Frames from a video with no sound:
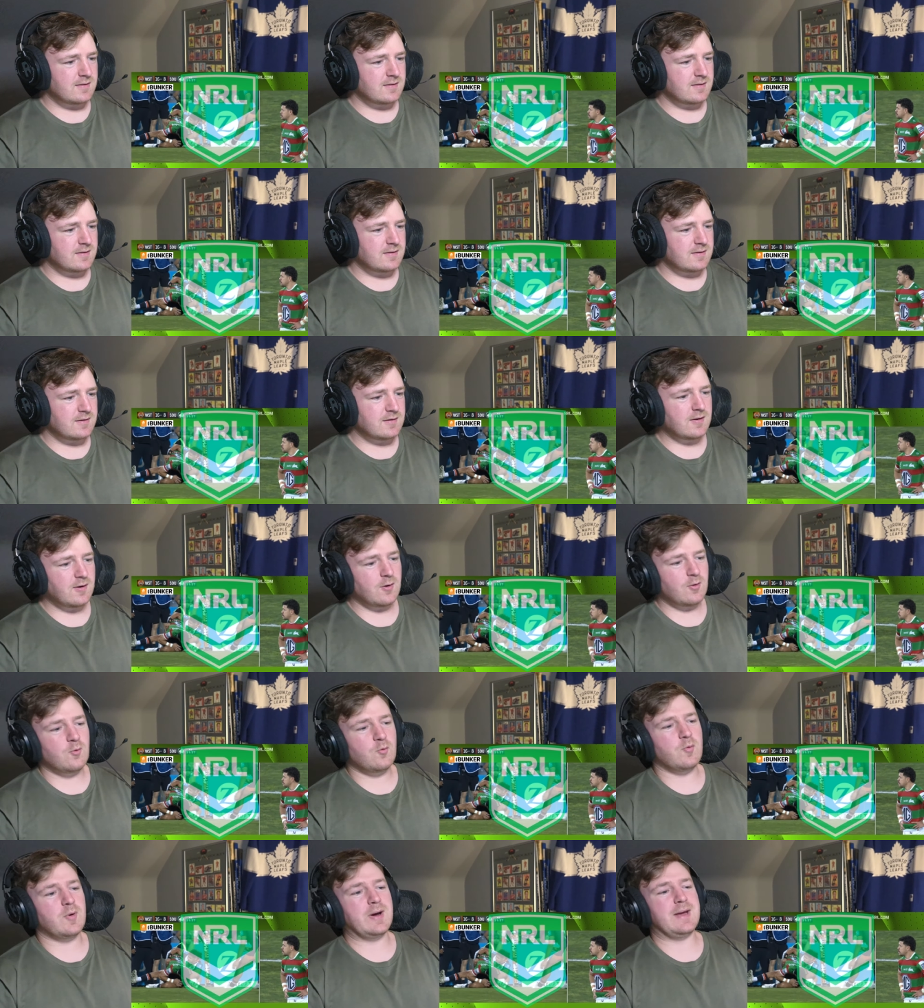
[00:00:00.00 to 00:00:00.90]
No
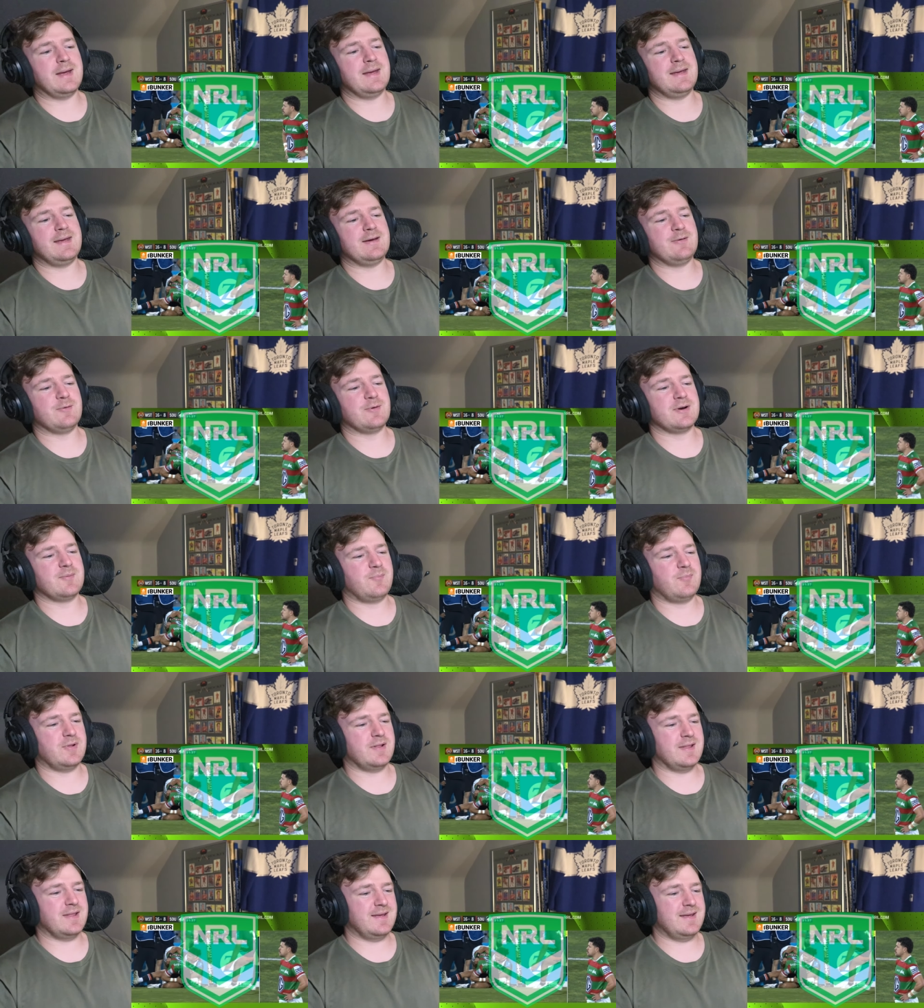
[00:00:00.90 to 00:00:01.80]
way! What a
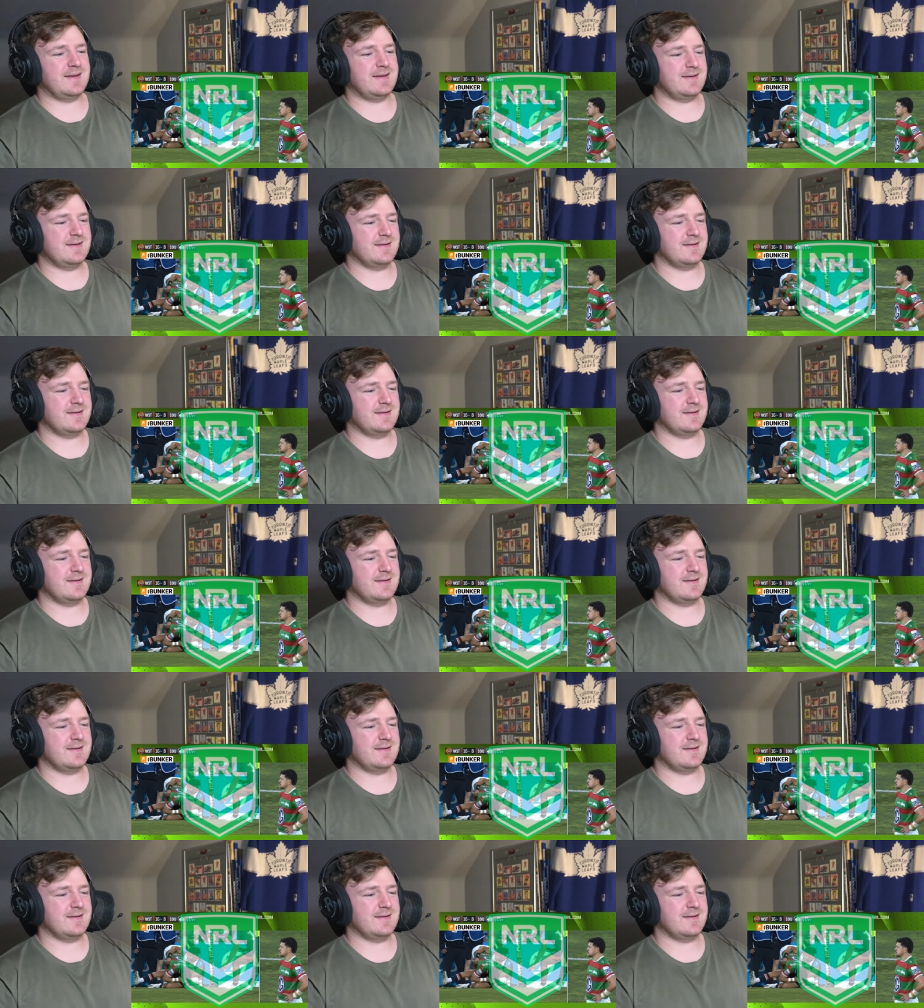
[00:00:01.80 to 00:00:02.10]
play!